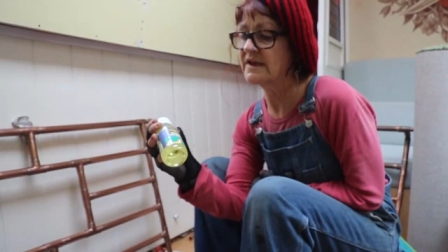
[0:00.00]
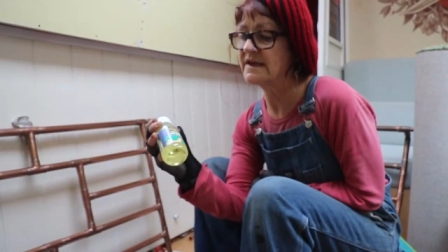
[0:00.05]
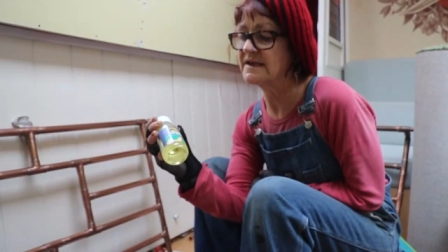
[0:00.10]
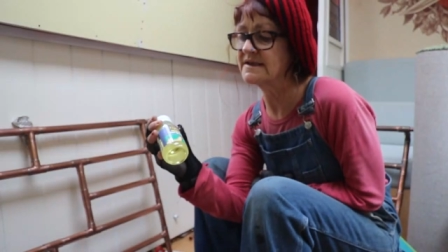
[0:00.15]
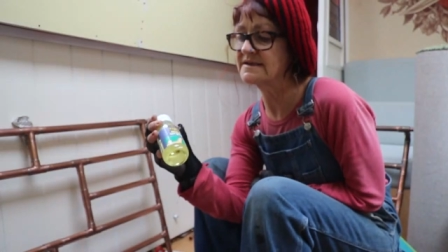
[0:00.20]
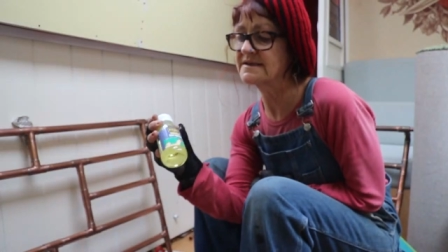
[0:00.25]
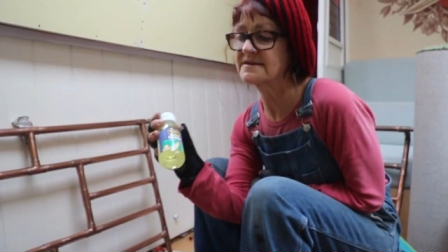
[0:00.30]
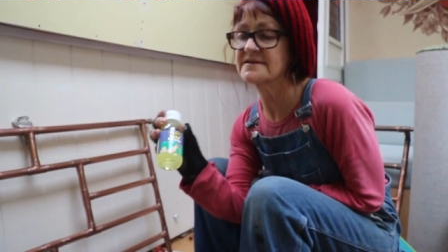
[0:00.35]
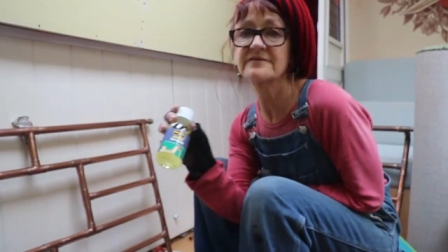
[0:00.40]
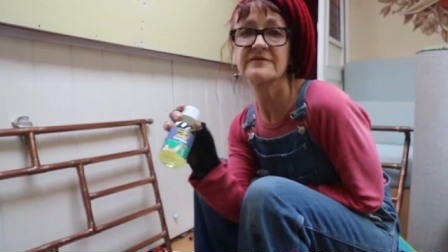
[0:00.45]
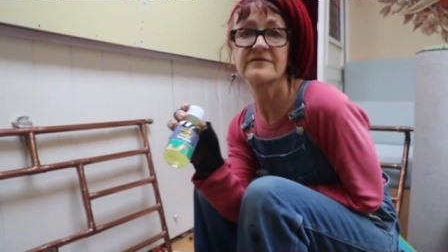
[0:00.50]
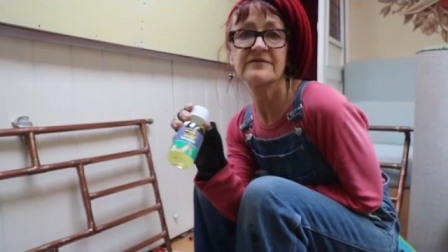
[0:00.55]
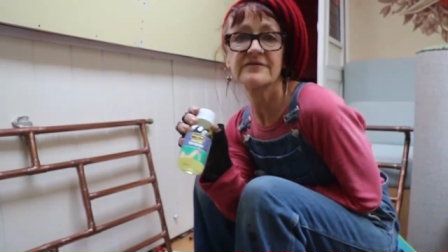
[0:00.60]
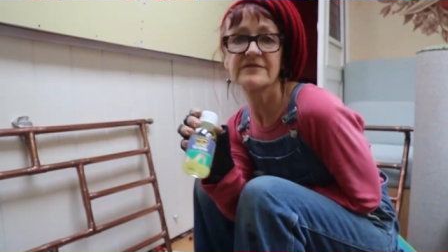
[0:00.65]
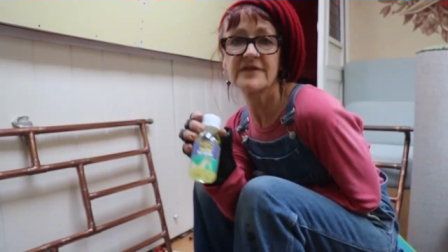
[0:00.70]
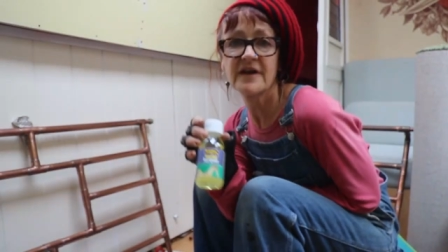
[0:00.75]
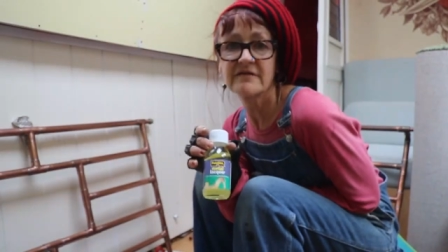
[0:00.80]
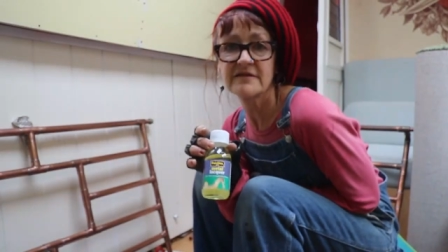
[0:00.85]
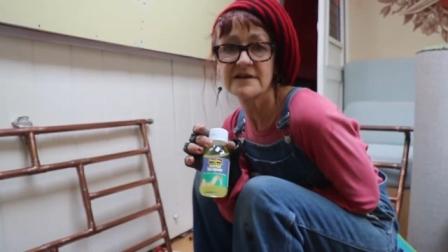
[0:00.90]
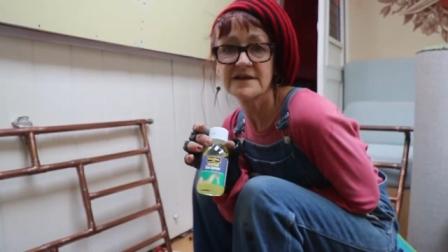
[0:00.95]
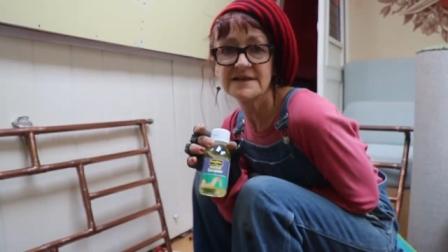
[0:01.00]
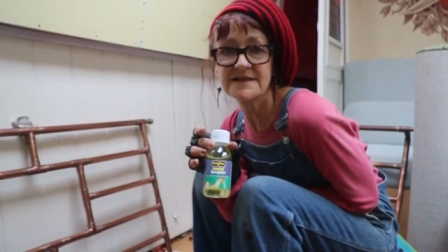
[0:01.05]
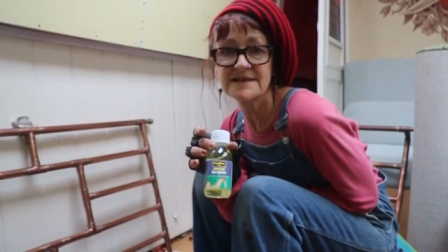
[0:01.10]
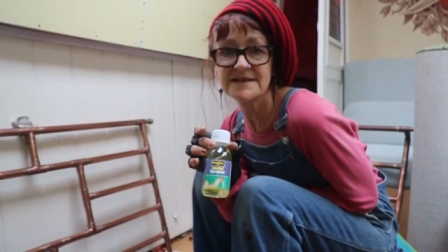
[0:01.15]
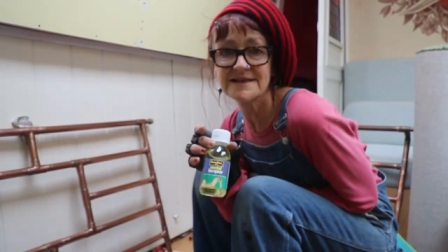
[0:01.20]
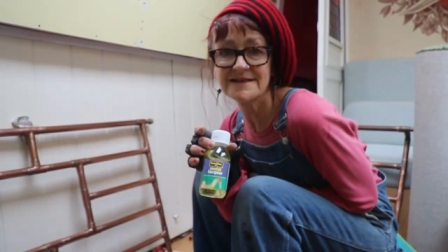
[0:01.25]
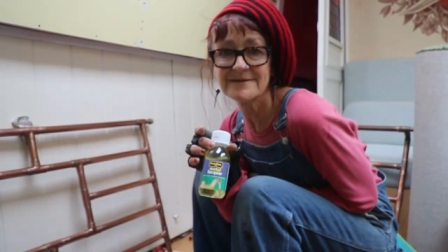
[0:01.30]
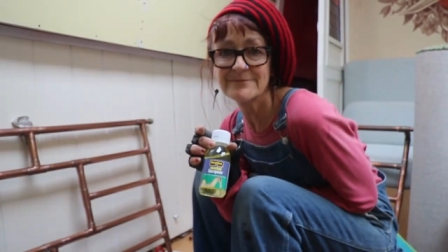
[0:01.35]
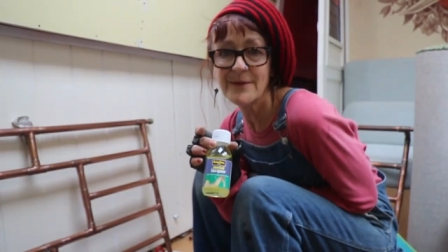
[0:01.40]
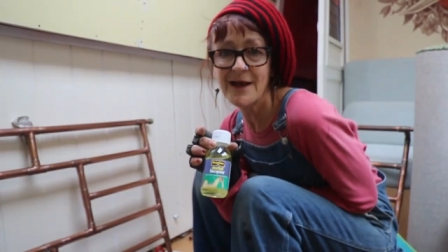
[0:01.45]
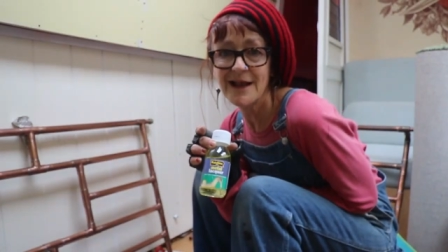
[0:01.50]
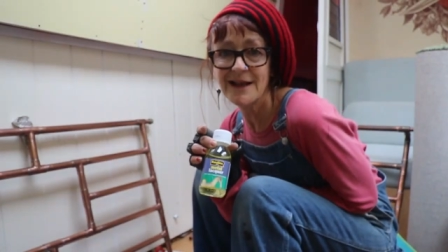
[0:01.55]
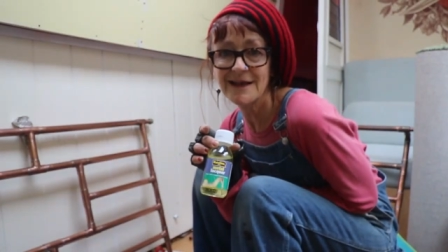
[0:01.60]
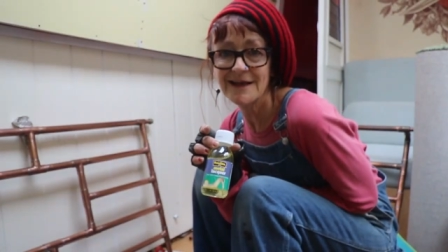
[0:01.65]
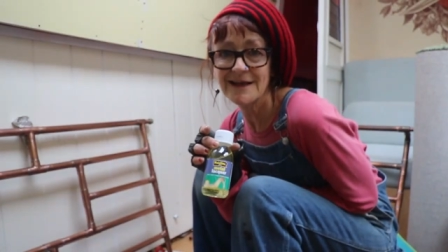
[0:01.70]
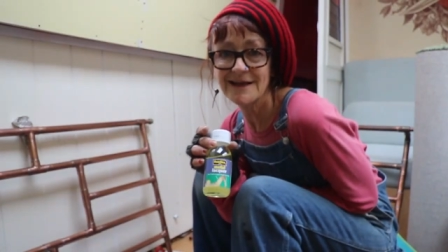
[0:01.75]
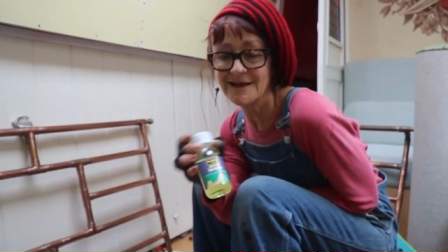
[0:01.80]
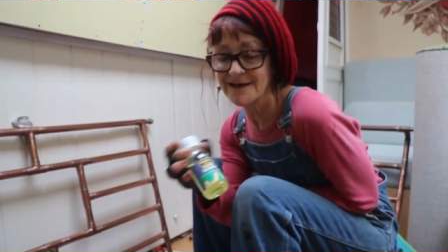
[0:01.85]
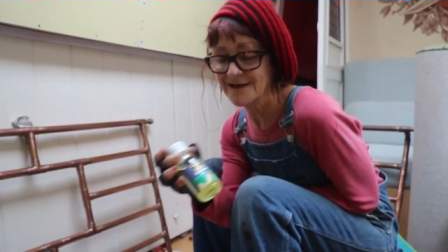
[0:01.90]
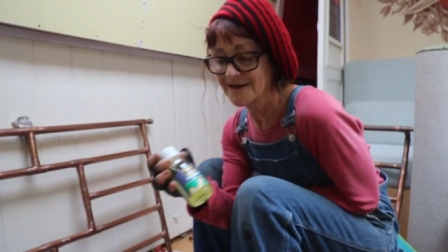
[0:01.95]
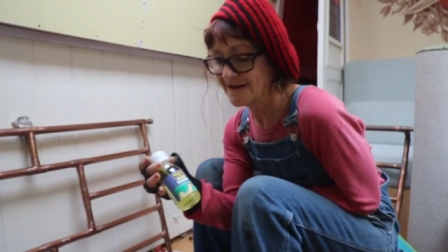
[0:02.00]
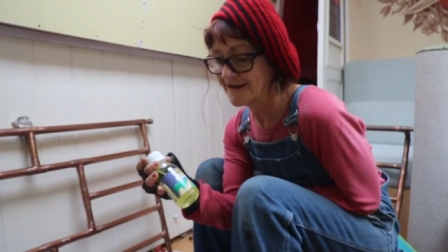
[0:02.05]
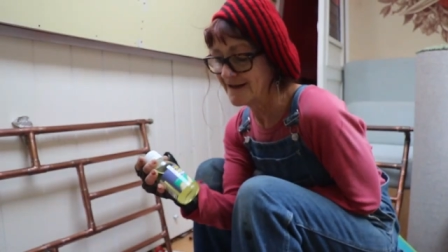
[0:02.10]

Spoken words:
this very smelly